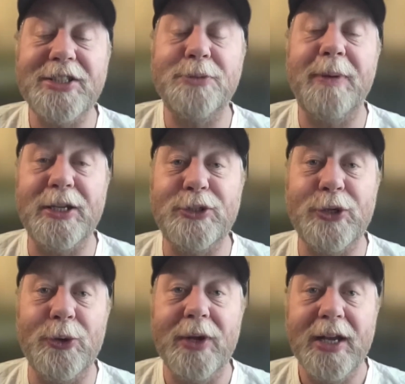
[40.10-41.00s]
to speak to
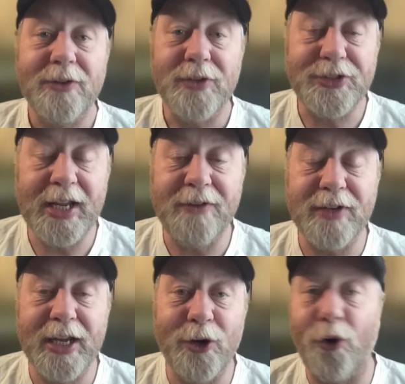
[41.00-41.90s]
you this
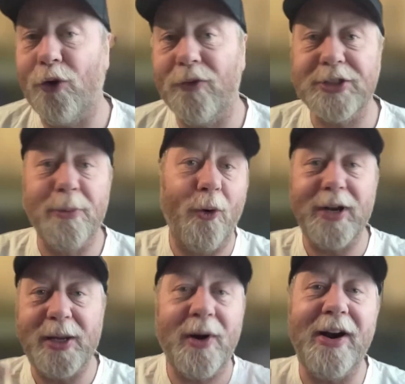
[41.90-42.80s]
evening or this
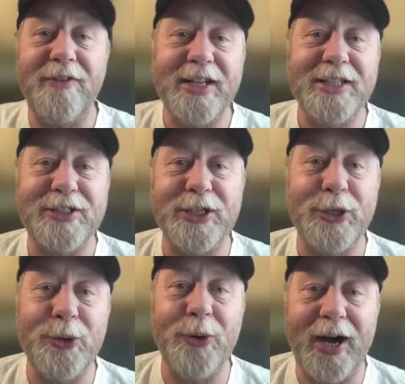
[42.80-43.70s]
morning, wherever it is that
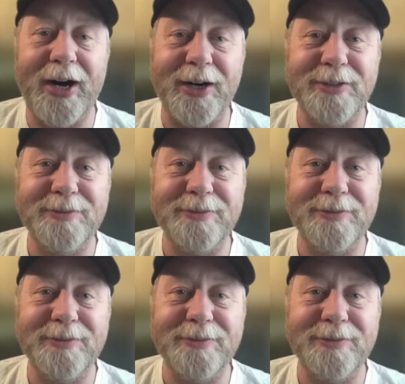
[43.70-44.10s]
you are.